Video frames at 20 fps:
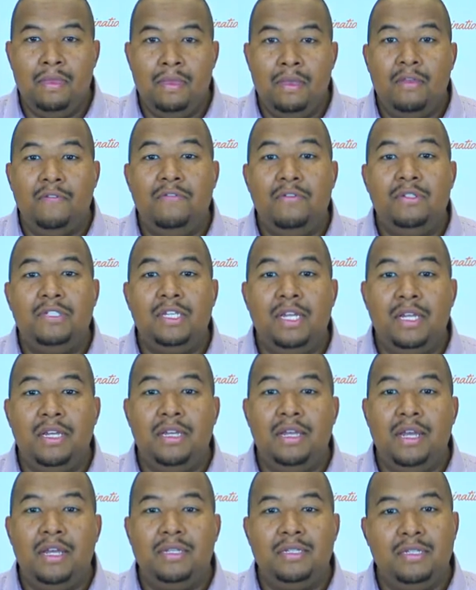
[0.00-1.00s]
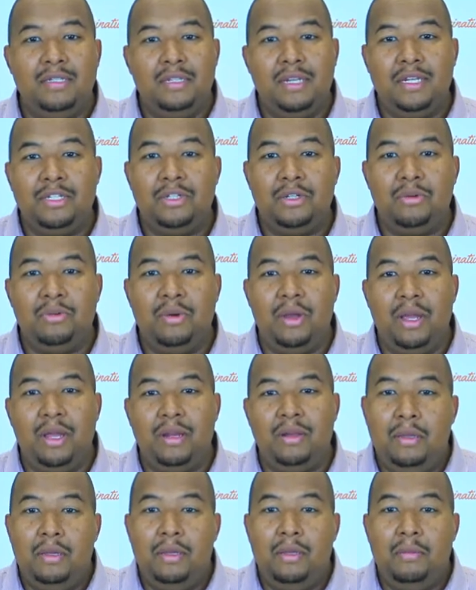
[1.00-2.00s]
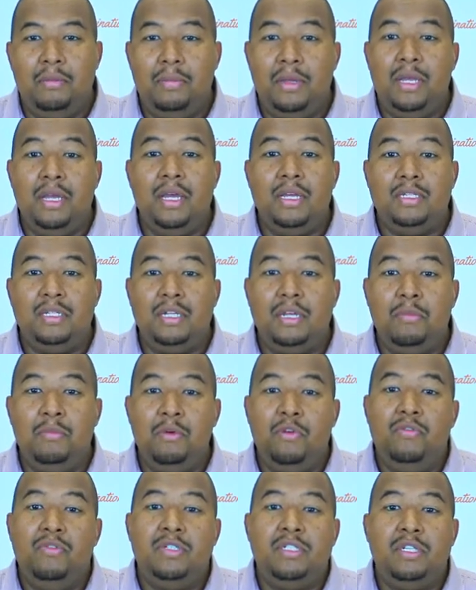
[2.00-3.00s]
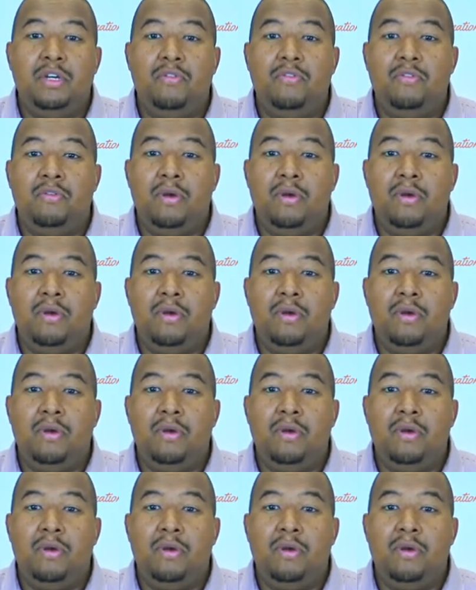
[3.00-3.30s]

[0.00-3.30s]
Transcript: If you said yes, that's correct. And because it can move itself